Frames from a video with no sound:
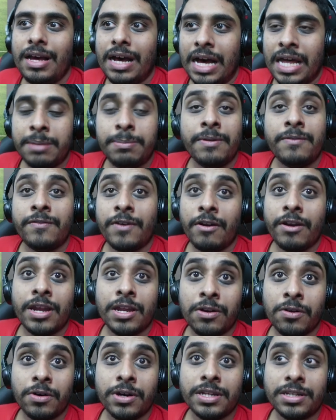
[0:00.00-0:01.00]
I'd have been
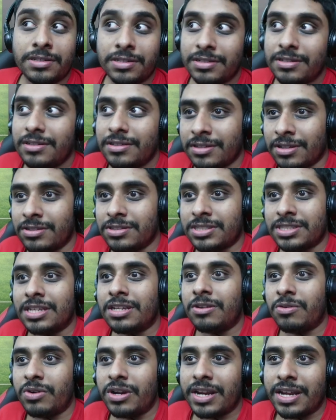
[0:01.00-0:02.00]
very annoyed,
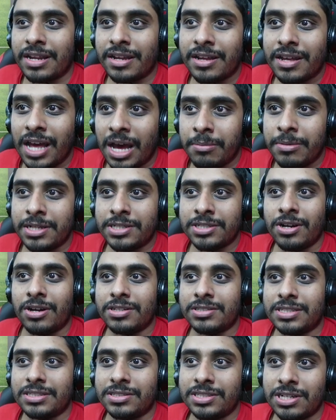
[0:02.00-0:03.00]
considering how many
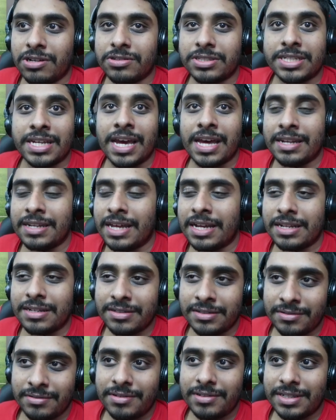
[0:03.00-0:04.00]
chances Chelsea had
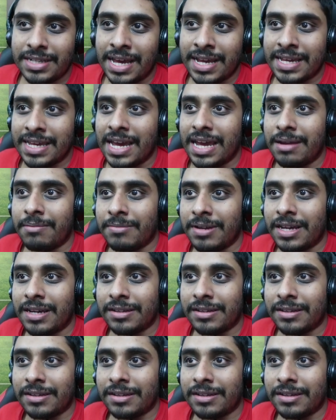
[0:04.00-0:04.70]
that game.